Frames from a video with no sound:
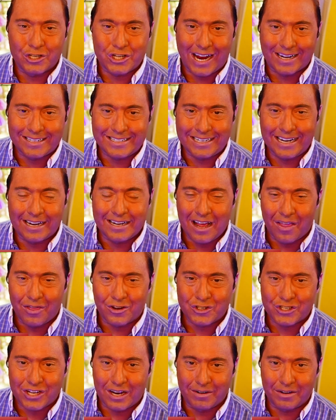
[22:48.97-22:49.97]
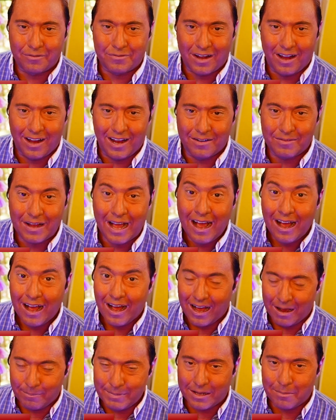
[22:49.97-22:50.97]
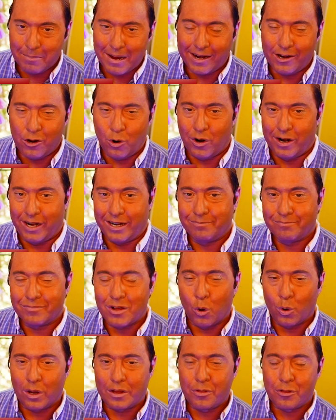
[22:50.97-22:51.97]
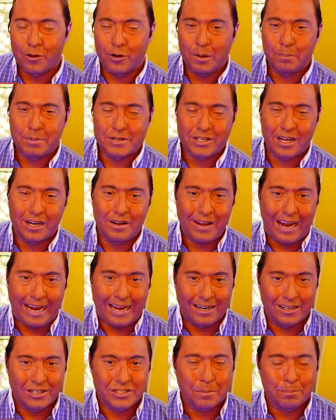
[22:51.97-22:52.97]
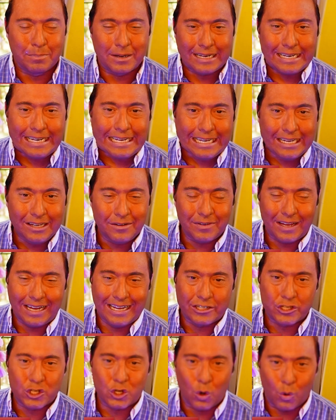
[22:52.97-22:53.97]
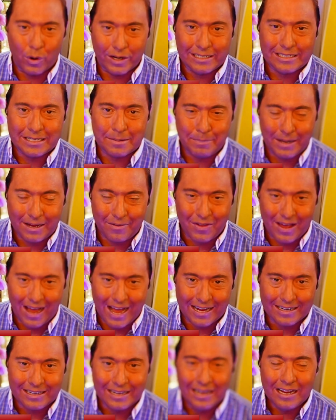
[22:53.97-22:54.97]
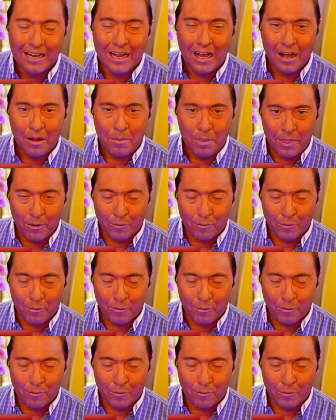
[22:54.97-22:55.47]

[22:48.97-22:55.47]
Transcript: I'm projecting another seventy-five. I'm in the minority. Only thirty percent of analysts believe it's going to be that.